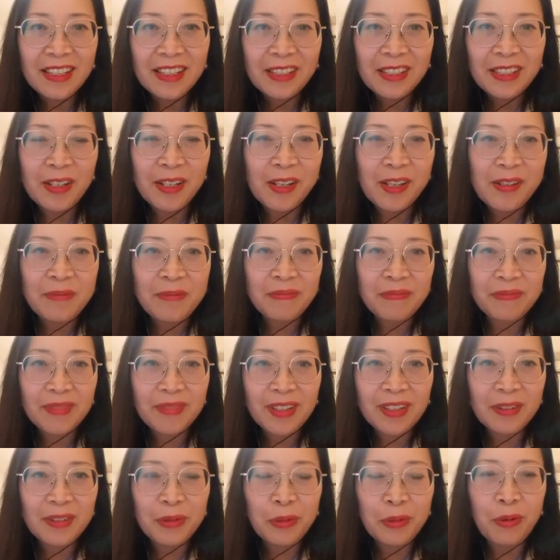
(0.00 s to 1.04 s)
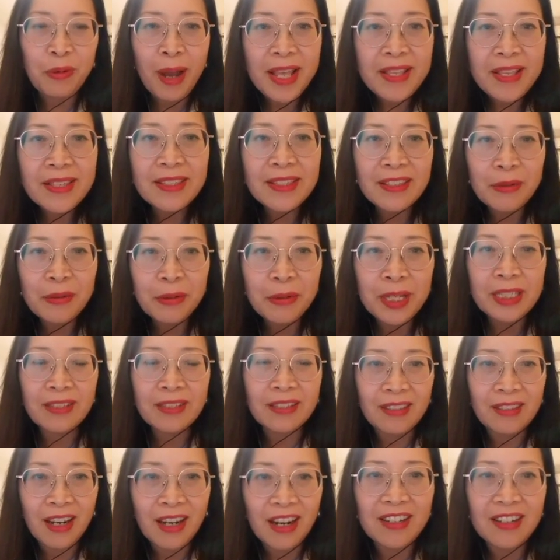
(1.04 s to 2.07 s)
Once we
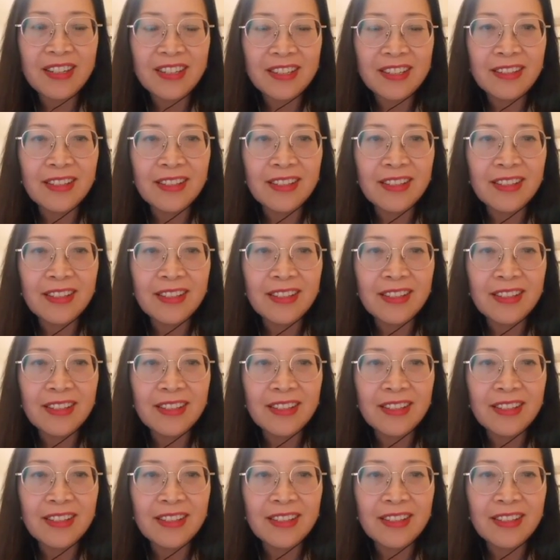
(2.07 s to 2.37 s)
start